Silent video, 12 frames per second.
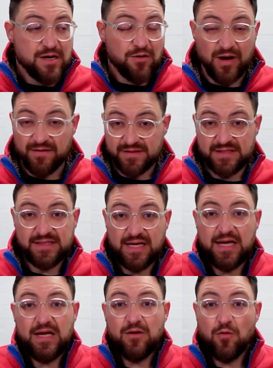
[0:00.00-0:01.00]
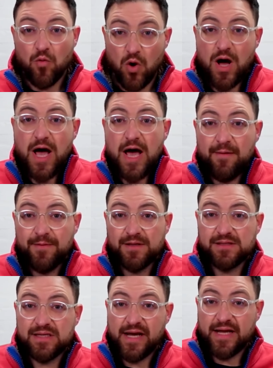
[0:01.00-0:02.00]
We have to see what
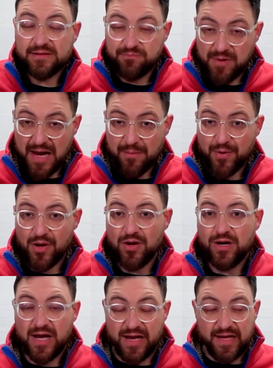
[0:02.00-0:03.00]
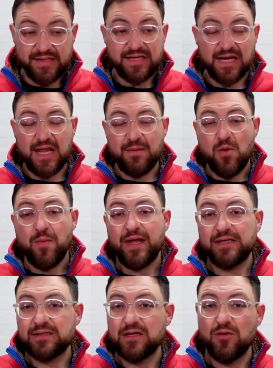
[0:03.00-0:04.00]
happens against Blackburn and then take that
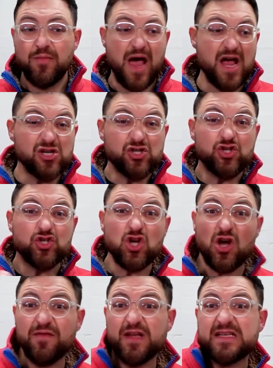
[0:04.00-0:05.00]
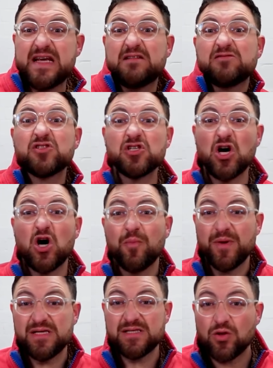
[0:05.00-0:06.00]
momentum and shove it down
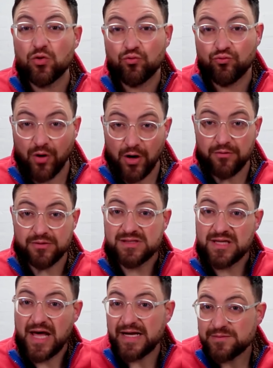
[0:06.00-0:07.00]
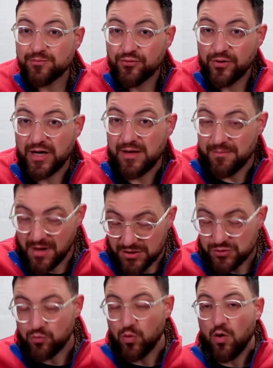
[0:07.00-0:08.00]
Derby's throats. That's pretty
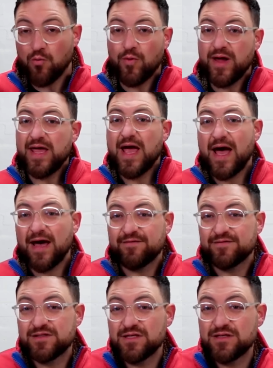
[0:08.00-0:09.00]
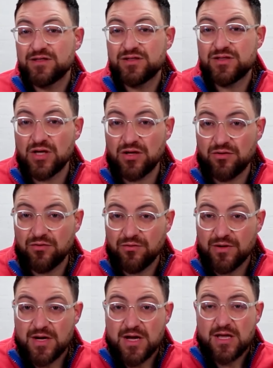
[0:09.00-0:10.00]
much what we have to do.
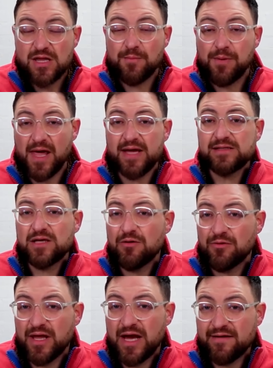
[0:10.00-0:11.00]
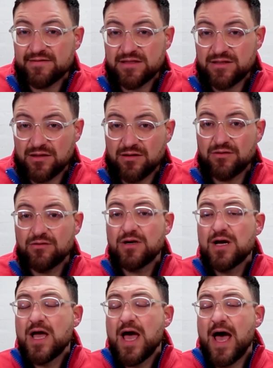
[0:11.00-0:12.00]
The players know what they have to do,
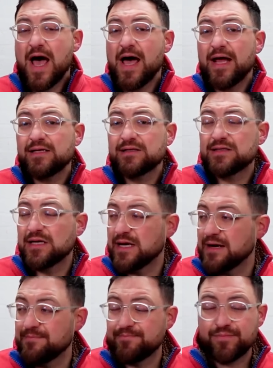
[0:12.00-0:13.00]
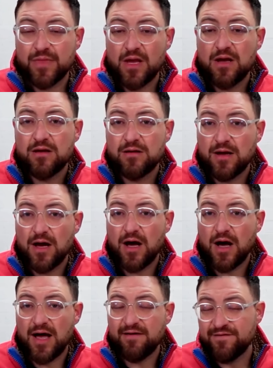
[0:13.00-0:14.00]
and
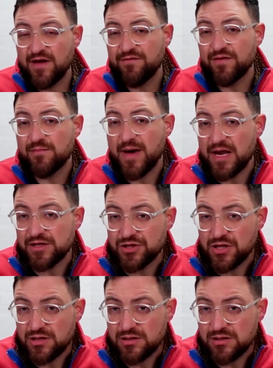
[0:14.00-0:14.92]
I have faith in the manager.